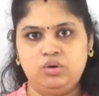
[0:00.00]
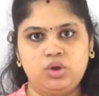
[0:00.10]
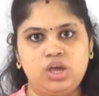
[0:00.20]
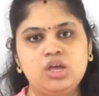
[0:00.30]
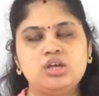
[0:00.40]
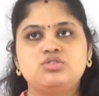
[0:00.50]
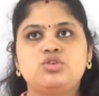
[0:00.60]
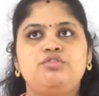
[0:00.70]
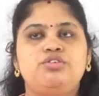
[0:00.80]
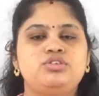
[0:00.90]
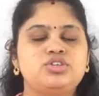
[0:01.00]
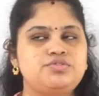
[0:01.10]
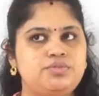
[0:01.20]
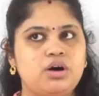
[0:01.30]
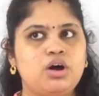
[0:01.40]
Okay, so if you
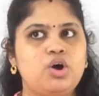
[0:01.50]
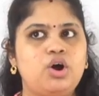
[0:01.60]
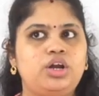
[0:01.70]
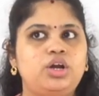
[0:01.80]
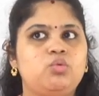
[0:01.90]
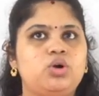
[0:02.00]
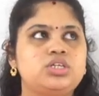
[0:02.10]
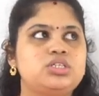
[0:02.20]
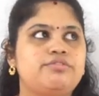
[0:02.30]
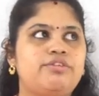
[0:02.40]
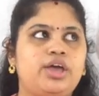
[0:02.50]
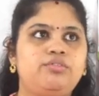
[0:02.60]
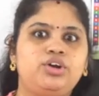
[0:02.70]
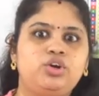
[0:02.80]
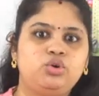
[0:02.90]
just forgot it, what is the
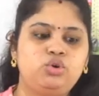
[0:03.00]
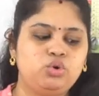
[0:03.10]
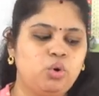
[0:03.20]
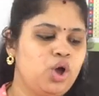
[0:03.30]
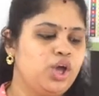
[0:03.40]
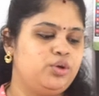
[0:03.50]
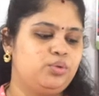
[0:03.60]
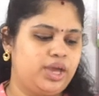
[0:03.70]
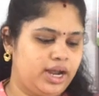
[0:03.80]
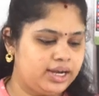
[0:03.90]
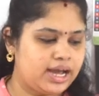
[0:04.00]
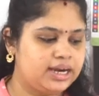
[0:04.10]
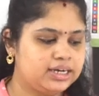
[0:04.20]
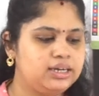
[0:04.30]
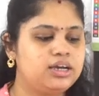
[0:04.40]
5 into 2, you can
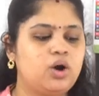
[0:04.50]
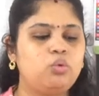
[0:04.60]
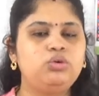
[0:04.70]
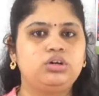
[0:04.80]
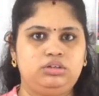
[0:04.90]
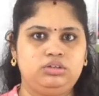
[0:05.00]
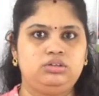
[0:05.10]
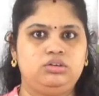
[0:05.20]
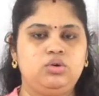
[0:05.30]
directly count it.